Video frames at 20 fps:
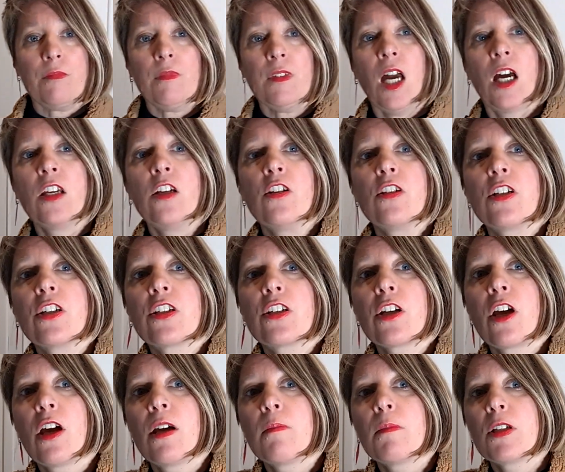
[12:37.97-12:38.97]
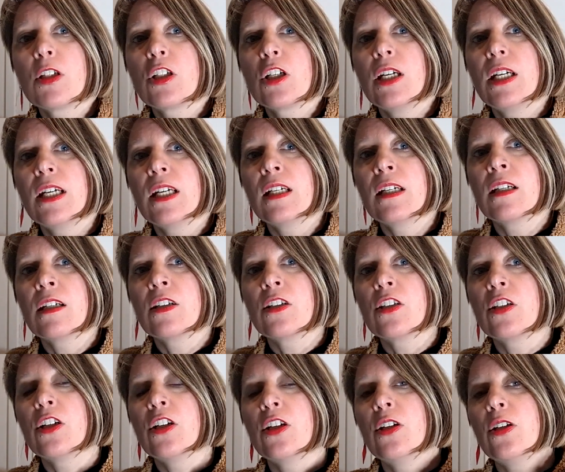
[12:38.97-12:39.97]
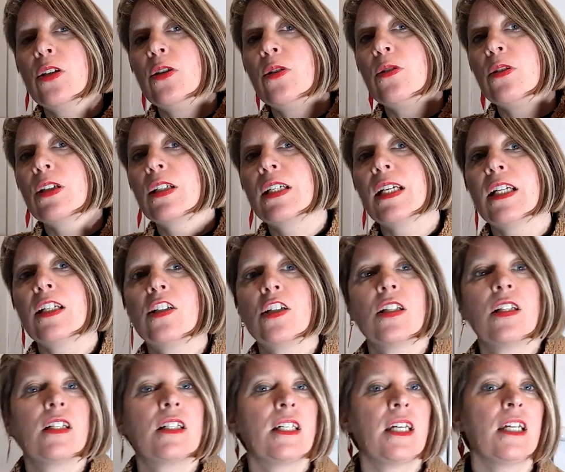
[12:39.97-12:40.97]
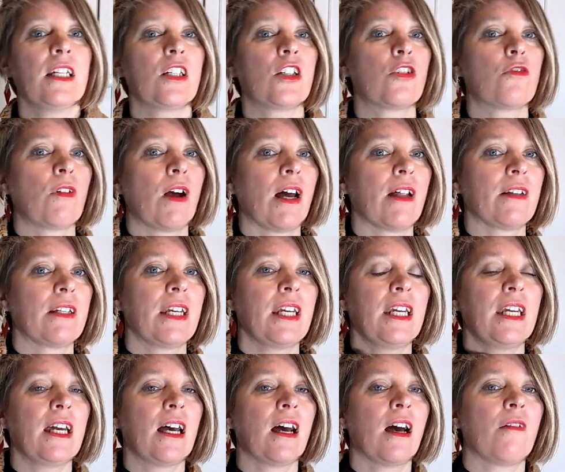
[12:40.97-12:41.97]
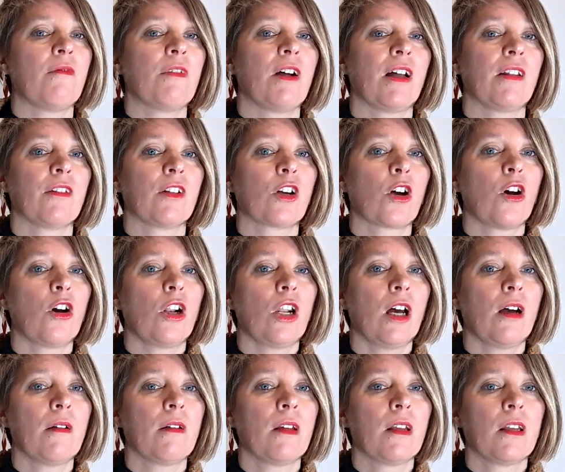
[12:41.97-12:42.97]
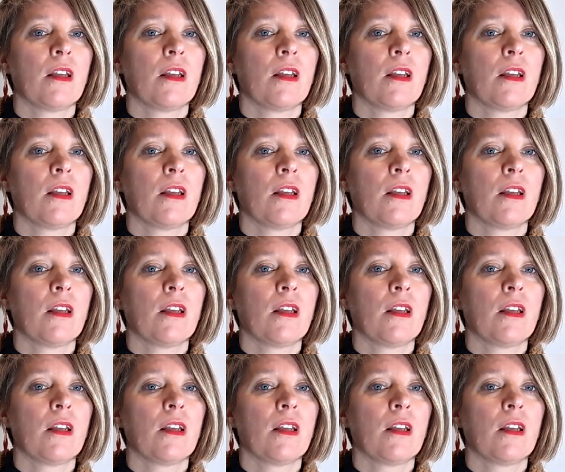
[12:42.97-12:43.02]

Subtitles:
I used a sewing machine to stitch in the ditch around here and around the collar.